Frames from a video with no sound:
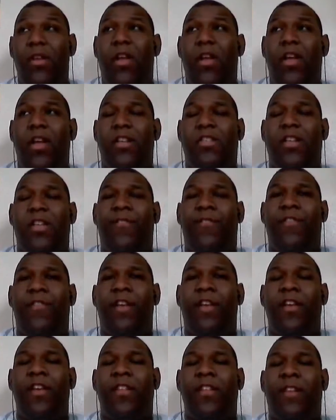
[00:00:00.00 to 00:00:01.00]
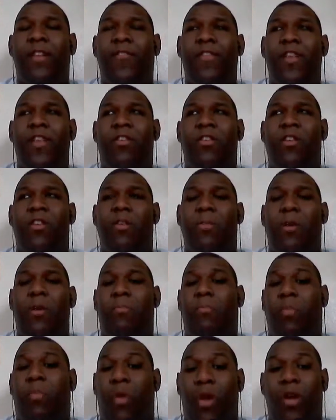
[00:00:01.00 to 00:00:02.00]
He's definitely all
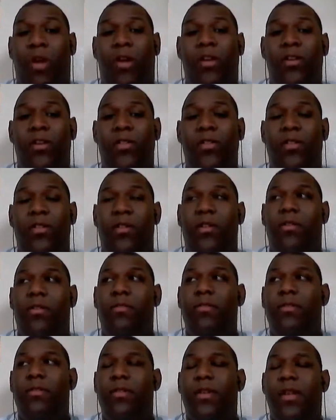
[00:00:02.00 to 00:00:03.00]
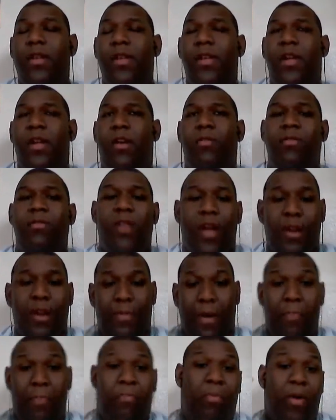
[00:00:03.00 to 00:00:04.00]
about brawn, you know, not
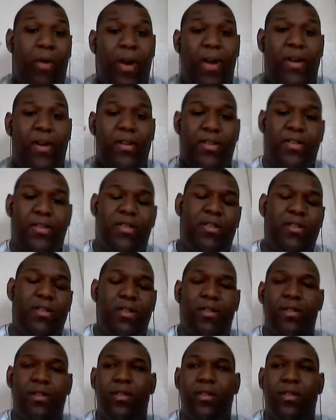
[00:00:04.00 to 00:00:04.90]
about brains.